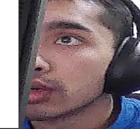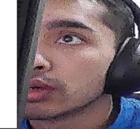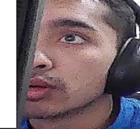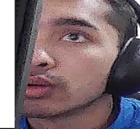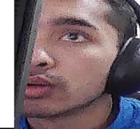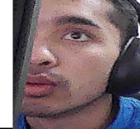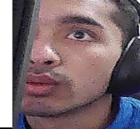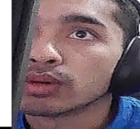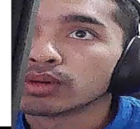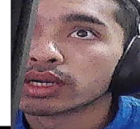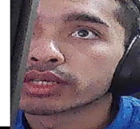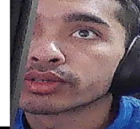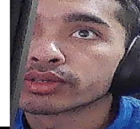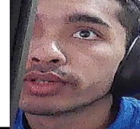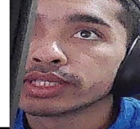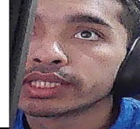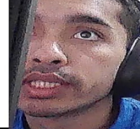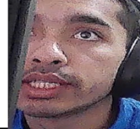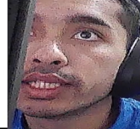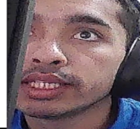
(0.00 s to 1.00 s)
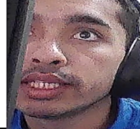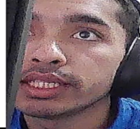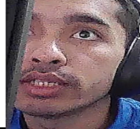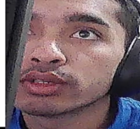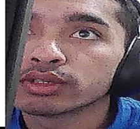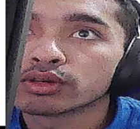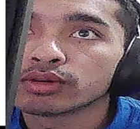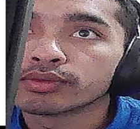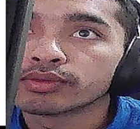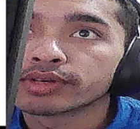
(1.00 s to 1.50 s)
What we did
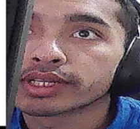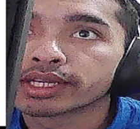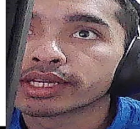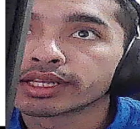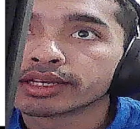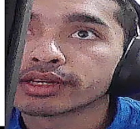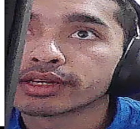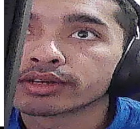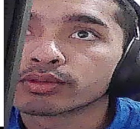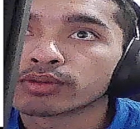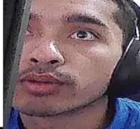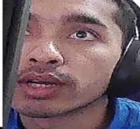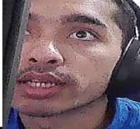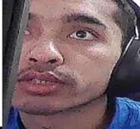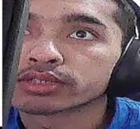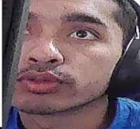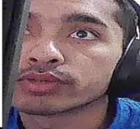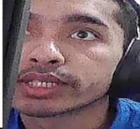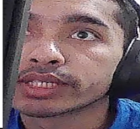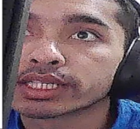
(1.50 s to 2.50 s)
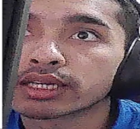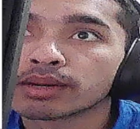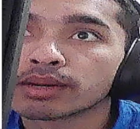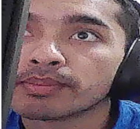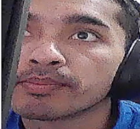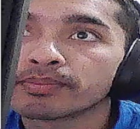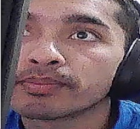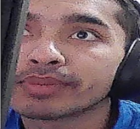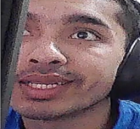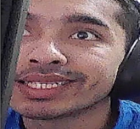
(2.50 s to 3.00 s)
over here was we
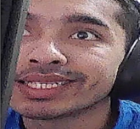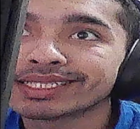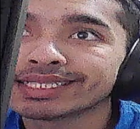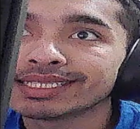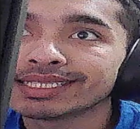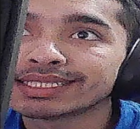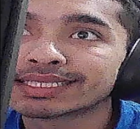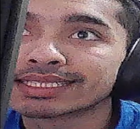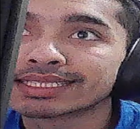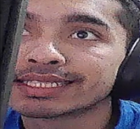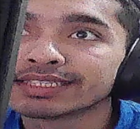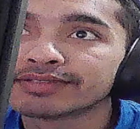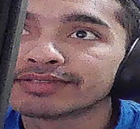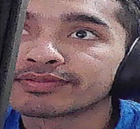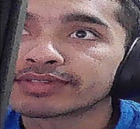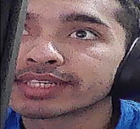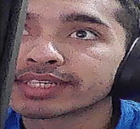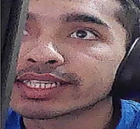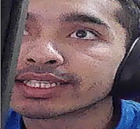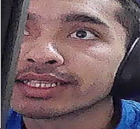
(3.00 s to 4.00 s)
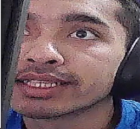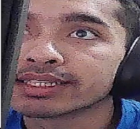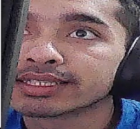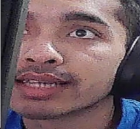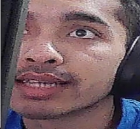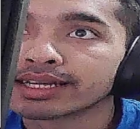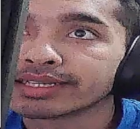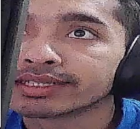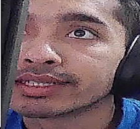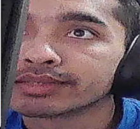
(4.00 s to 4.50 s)
completely shifted these
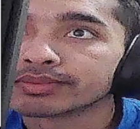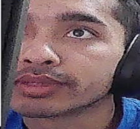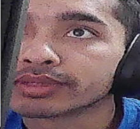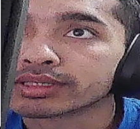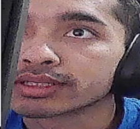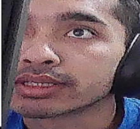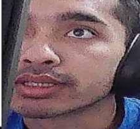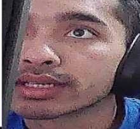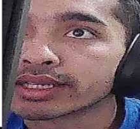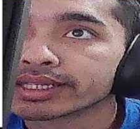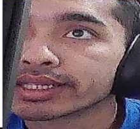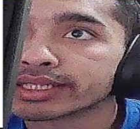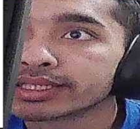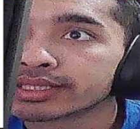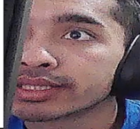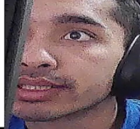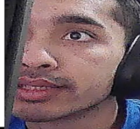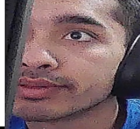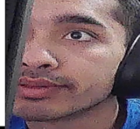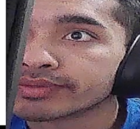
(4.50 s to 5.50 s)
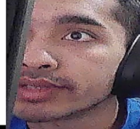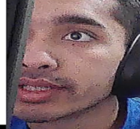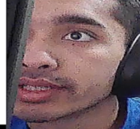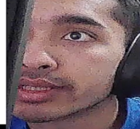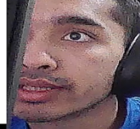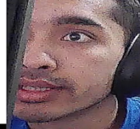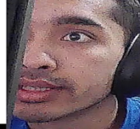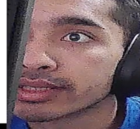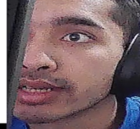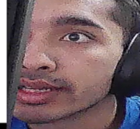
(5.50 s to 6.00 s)
items, right? Shifted
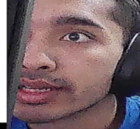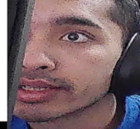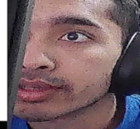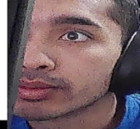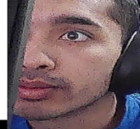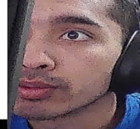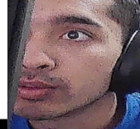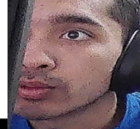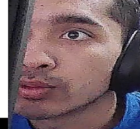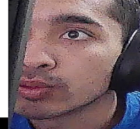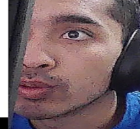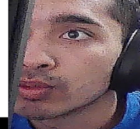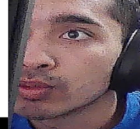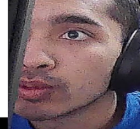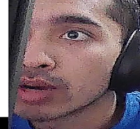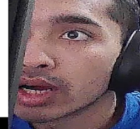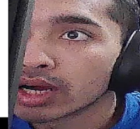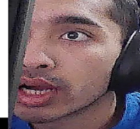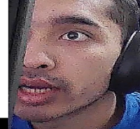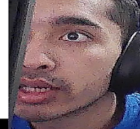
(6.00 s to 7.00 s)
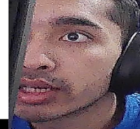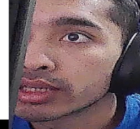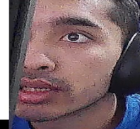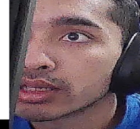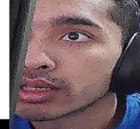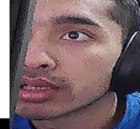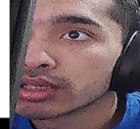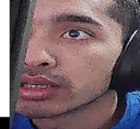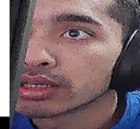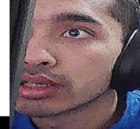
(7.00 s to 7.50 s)
this item. 1,
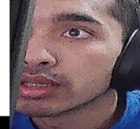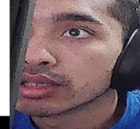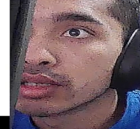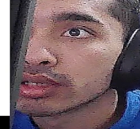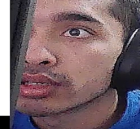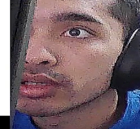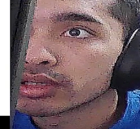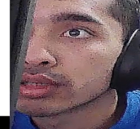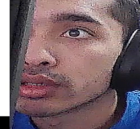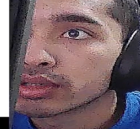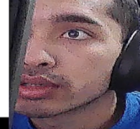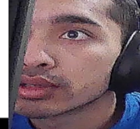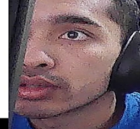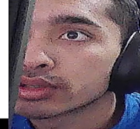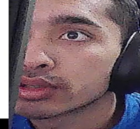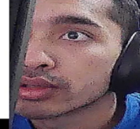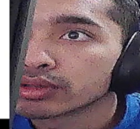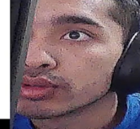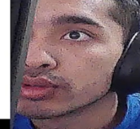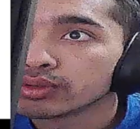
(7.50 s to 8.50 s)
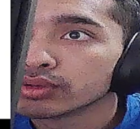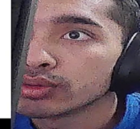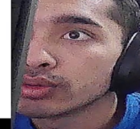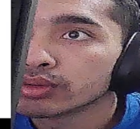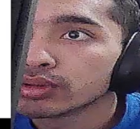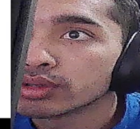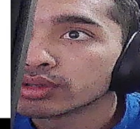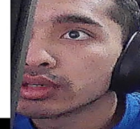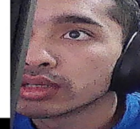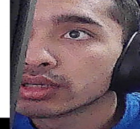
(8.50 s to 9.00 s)
2,
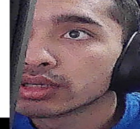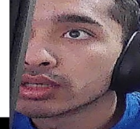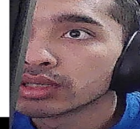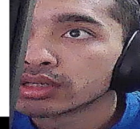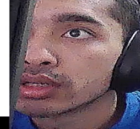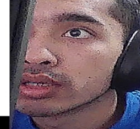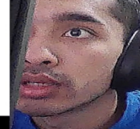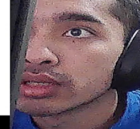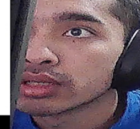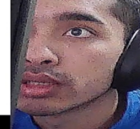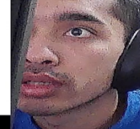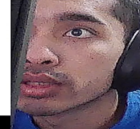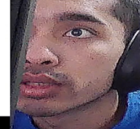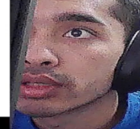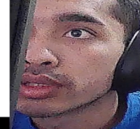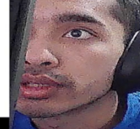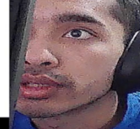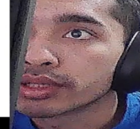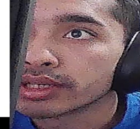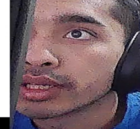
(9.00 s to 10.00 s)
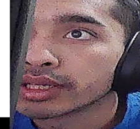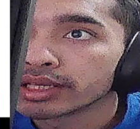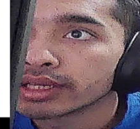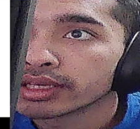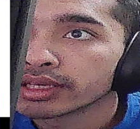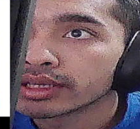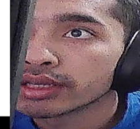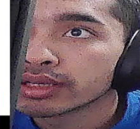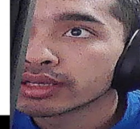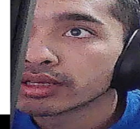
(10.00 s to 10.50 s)

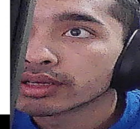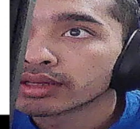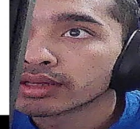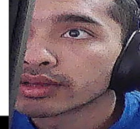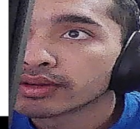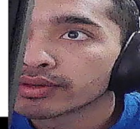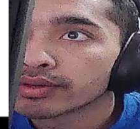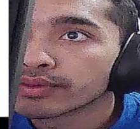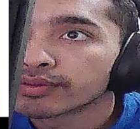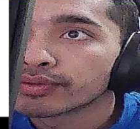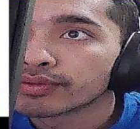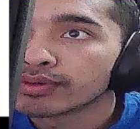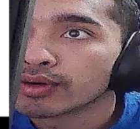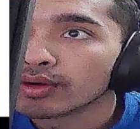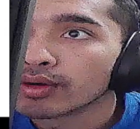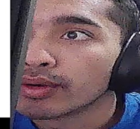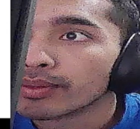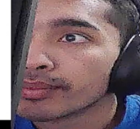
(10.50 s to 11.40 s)
3, 4.